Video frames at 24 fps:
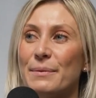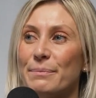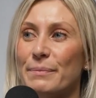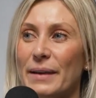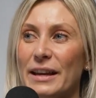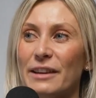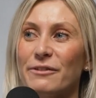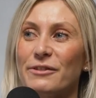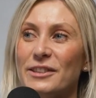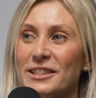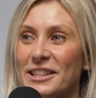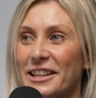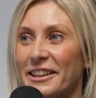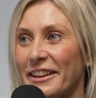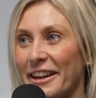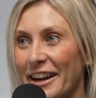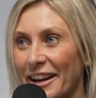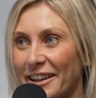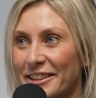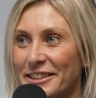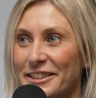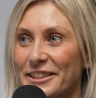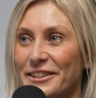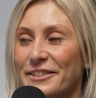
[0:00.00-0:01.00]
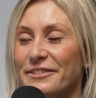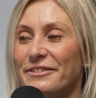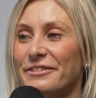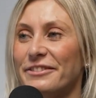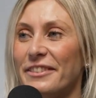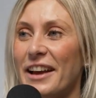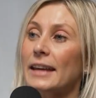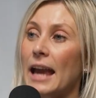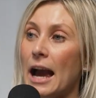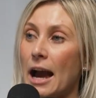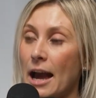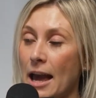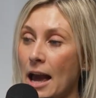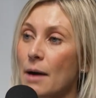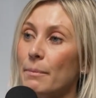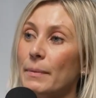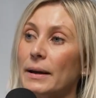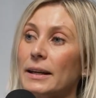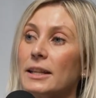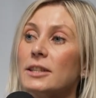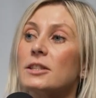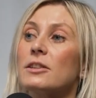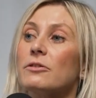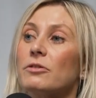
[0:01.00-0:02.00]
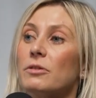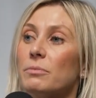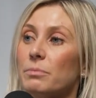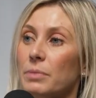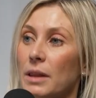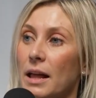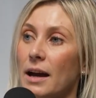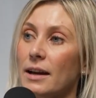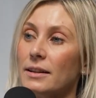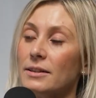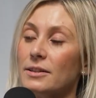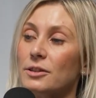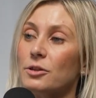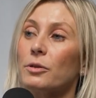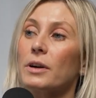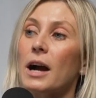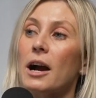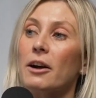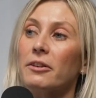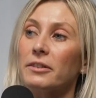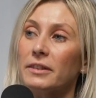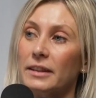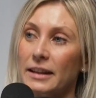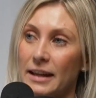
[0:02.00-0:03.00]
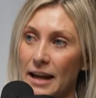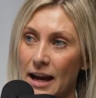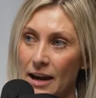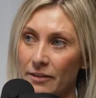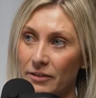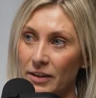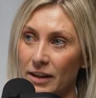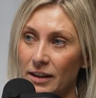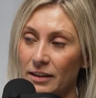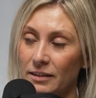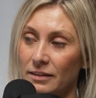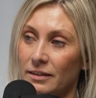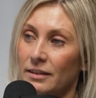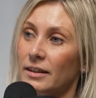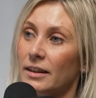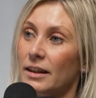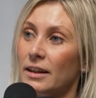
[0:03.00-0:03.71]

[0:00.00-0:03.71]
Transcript: Being physically active, count how many different plants you're currently having